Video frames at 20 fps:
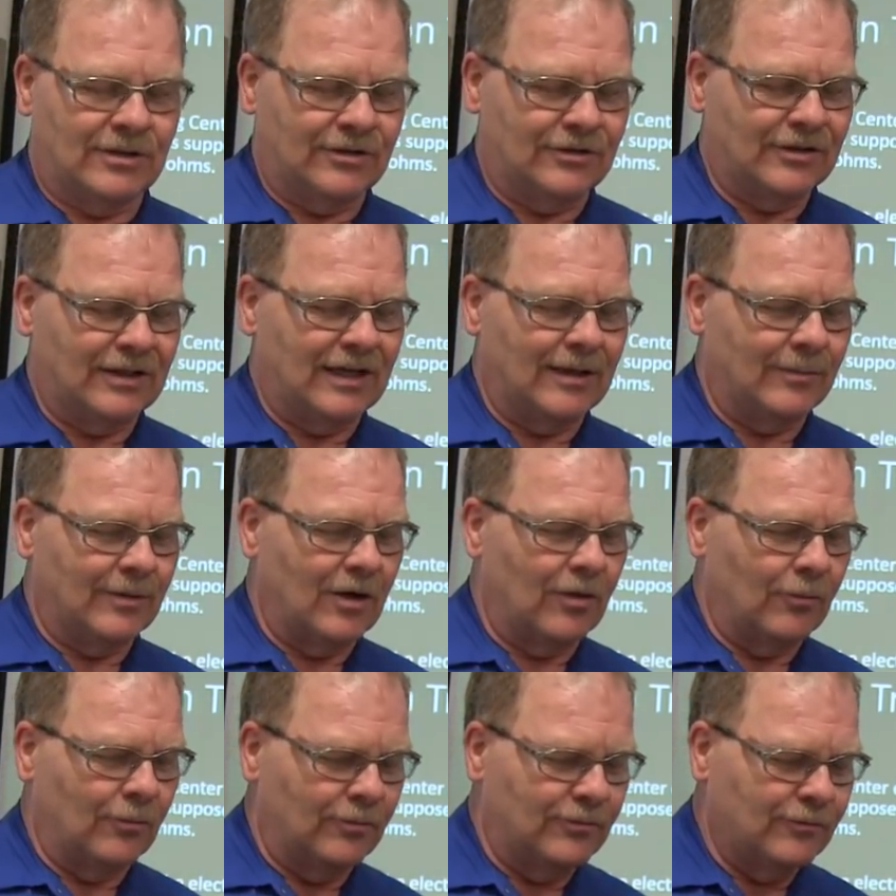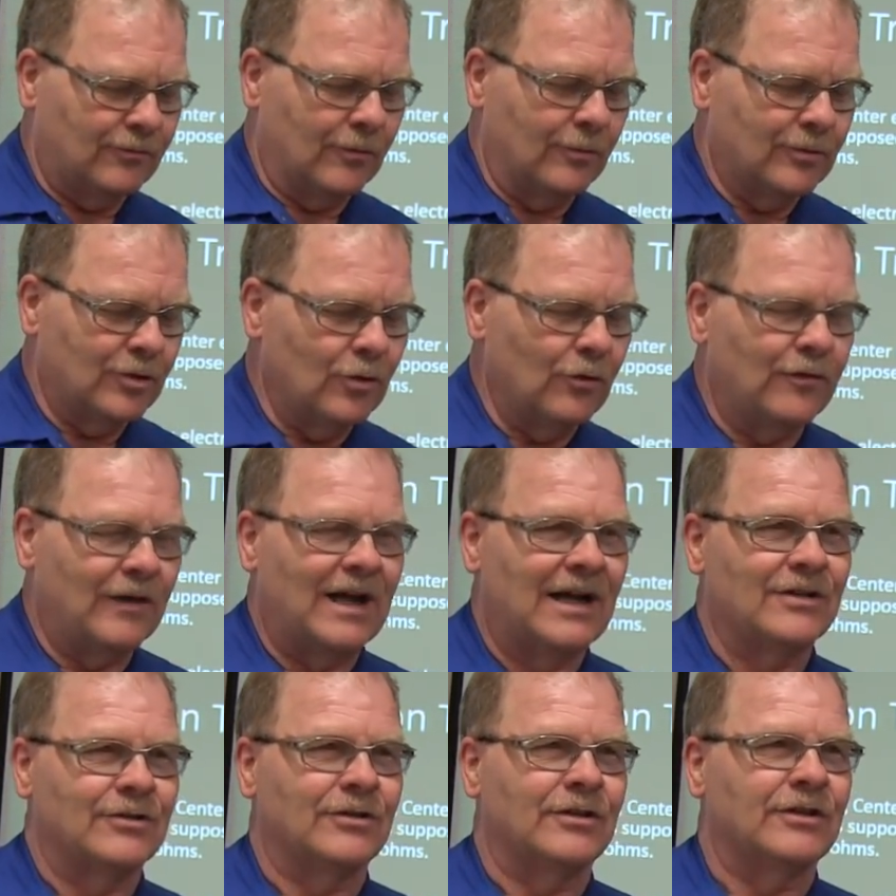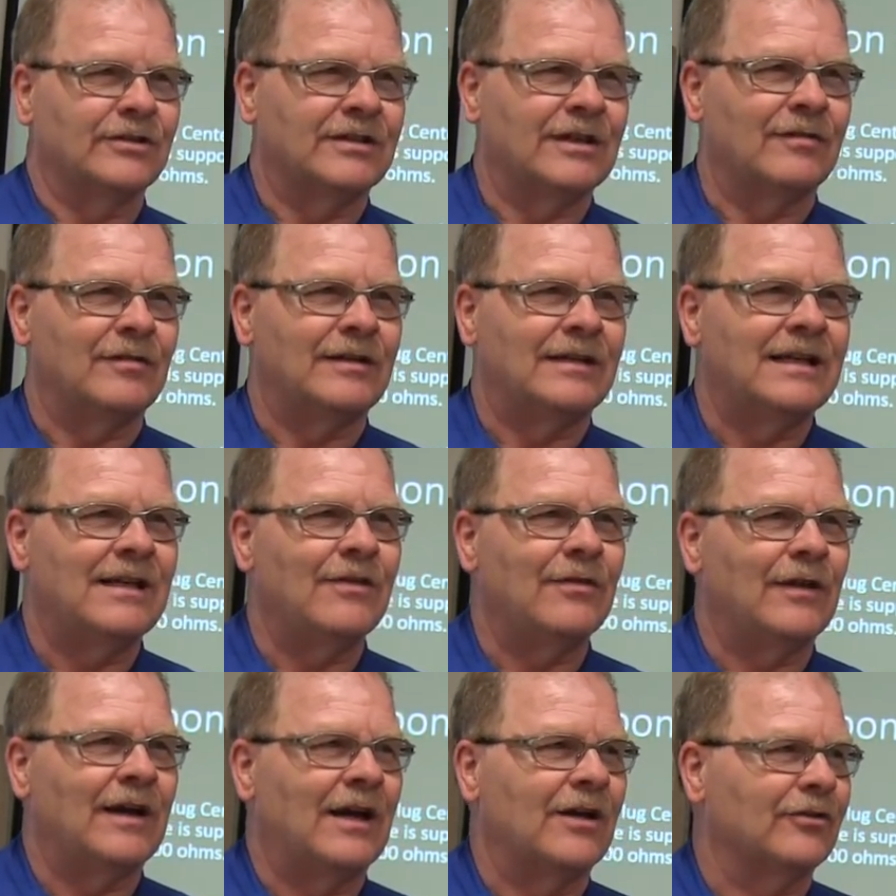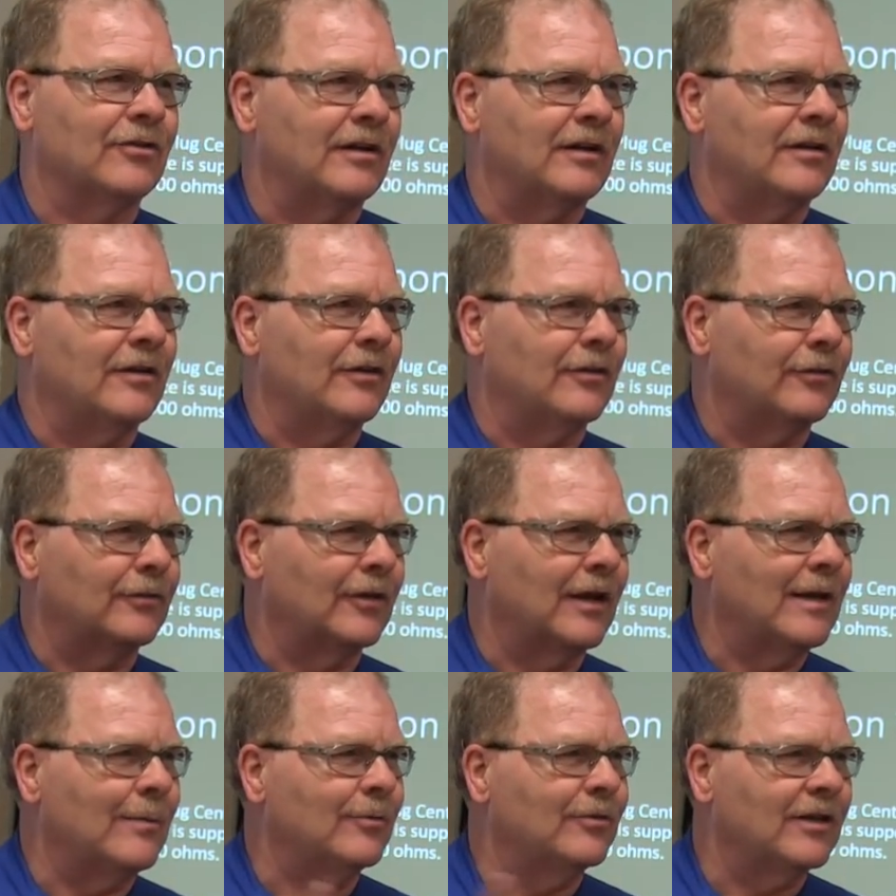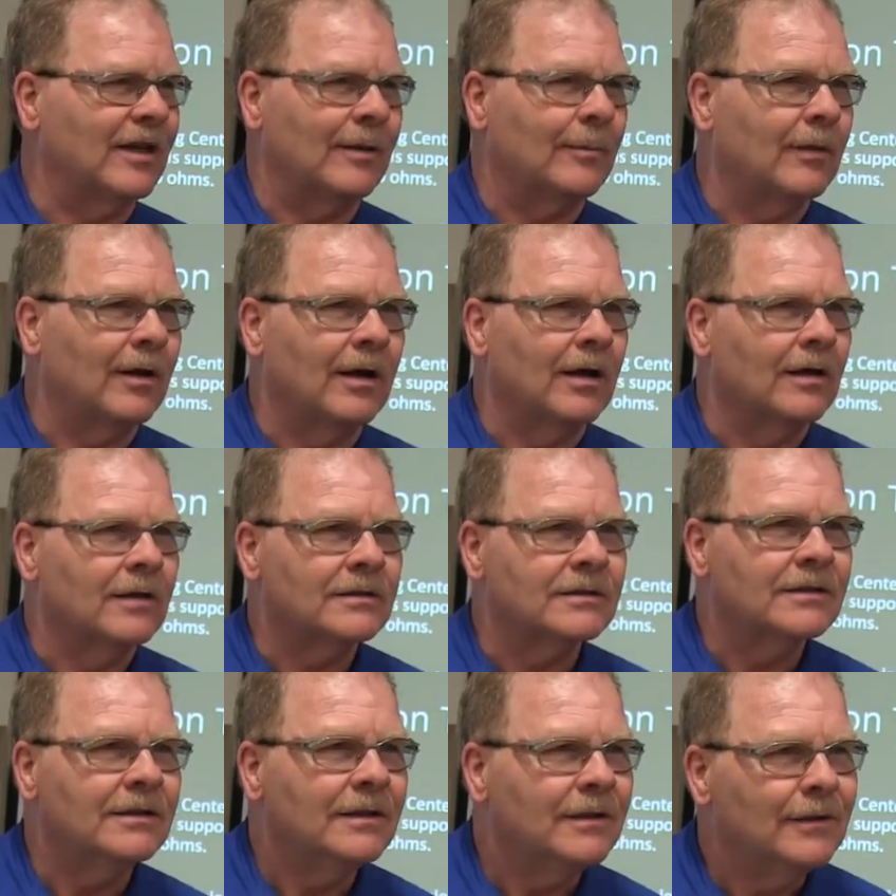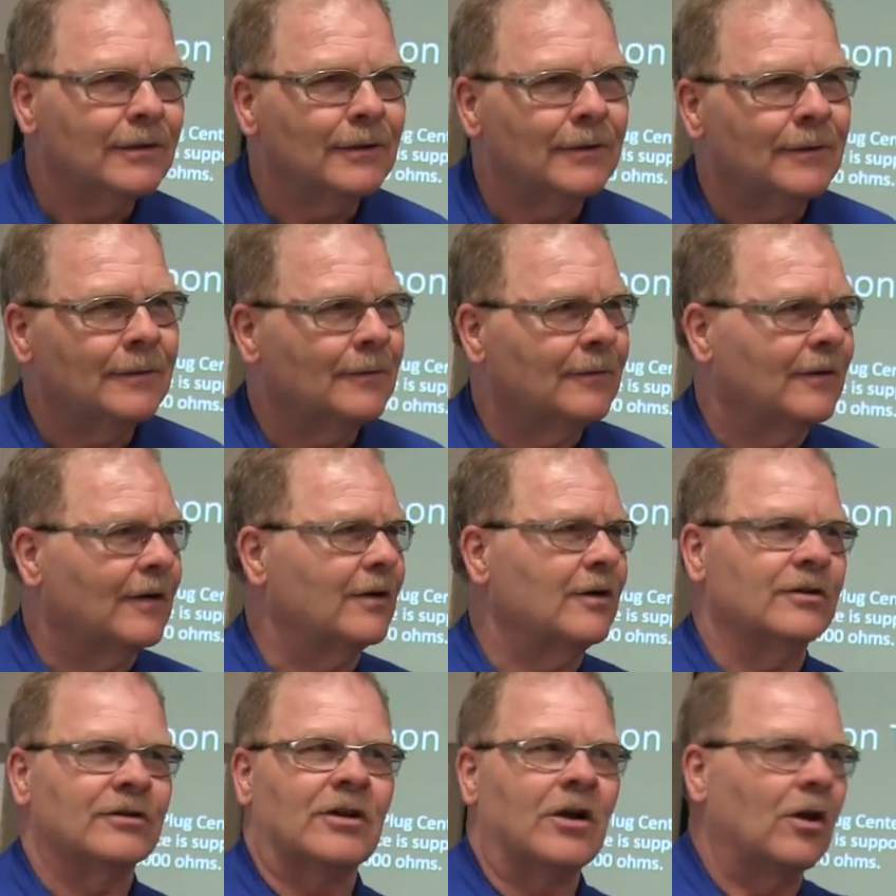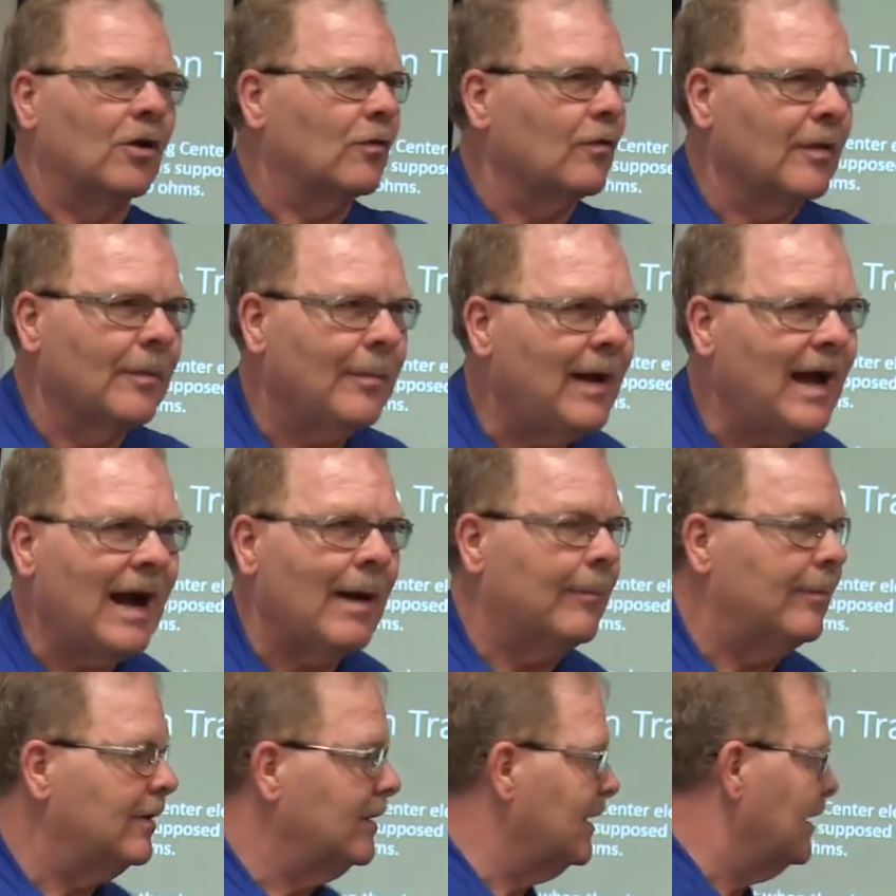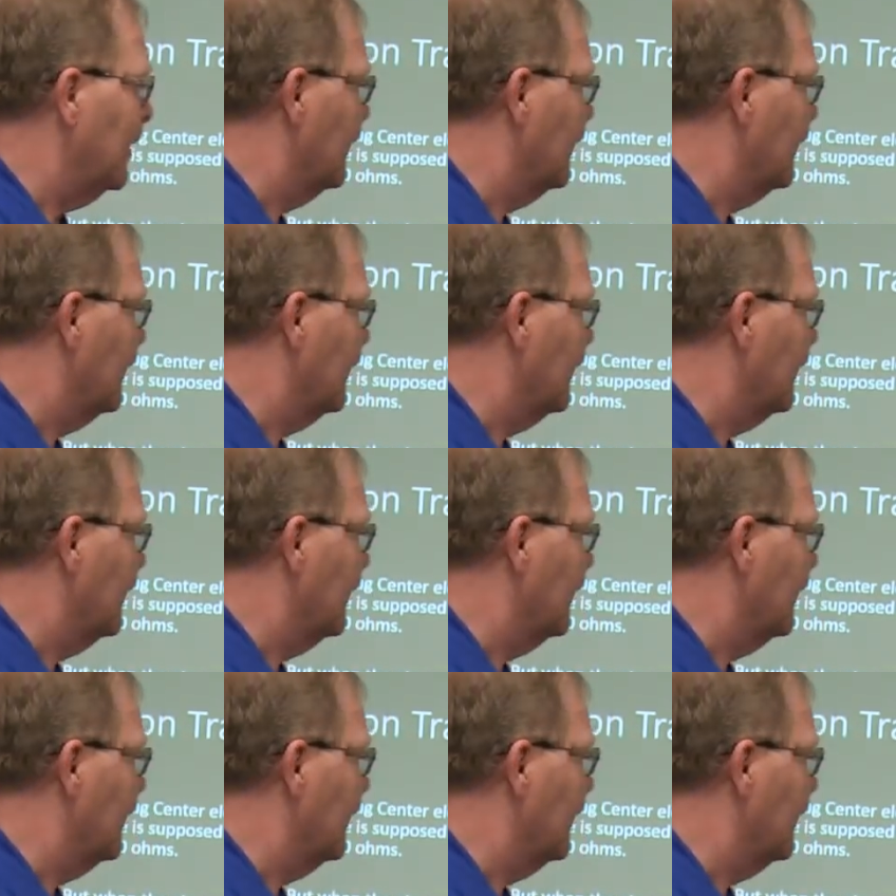and seen them go from 2,000 to 17,000 in the same set of plugs. They're just all over the map, you